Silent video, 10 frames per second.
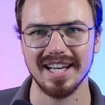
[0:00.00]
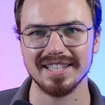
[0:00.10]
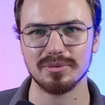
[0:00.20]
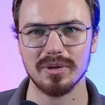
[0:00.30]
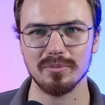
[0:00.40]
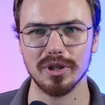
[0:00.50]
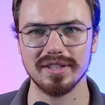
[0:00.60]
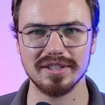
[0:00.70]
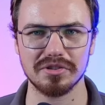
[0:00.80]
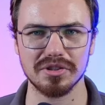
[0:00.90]
and it's way more
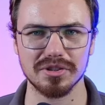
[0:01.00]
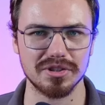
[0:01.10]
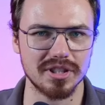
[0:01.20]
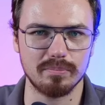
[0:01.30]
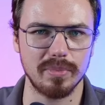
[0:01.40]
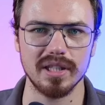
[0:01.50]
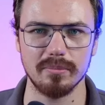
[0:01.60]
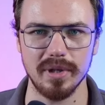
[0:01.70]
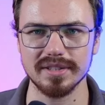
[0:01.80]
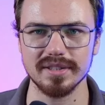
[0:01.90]
easy to just build a
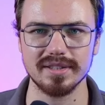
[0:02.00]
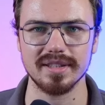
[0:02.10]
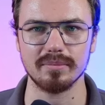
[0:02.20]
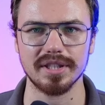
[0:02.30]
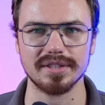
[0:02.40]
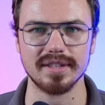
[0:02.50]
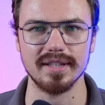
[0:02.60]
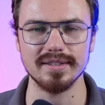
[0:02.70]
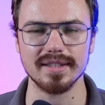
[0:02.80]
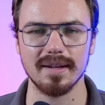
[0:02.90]
business that makes
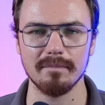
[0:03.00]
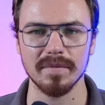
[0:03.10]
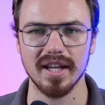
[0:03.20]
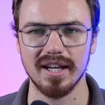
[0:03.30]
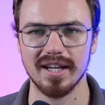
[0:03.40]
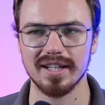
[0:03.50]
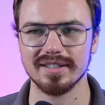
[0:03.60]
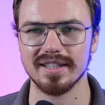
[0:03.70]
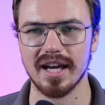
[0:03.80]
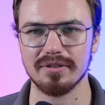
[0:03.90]
sense uh,
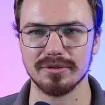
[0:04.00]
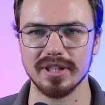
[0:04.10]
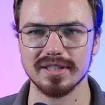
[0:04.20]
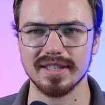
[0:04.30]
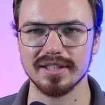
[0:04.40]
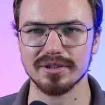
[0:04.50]
than have real estate.